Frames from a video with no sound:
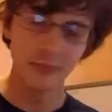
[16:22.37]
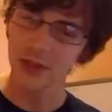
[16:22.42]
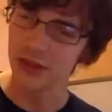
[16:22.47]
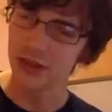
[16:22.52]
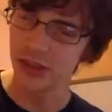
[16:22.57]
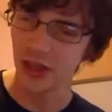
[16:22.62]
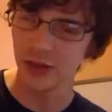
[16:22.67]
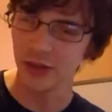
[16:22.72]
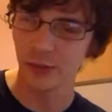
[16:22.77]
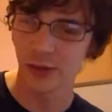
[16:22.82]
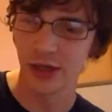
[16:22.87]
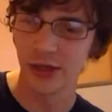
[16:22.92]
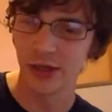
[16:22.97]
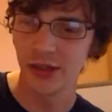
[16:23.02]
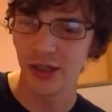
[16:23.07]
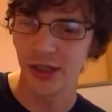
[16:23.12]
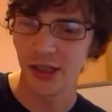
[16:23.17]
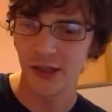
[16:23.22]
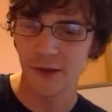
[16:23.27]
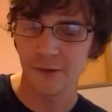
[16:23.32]
And the other
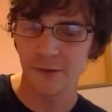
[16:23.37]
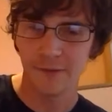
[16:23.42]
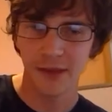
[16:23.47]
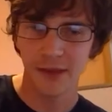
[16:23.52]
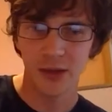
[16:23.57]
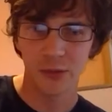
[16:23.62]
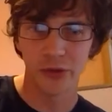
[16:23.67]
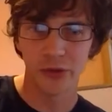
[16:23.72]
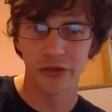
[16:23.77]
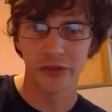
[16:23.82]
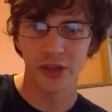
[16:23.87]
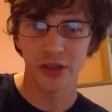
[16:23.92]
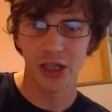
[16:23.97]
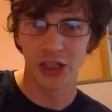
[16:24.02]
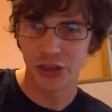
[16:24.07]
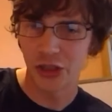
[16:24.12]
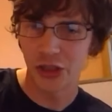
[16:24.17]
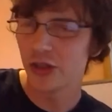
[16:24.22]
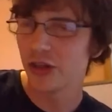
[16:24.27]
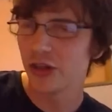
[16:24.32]
one was, it
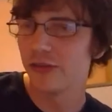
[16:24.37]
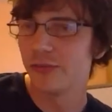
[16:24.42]
shouldn't have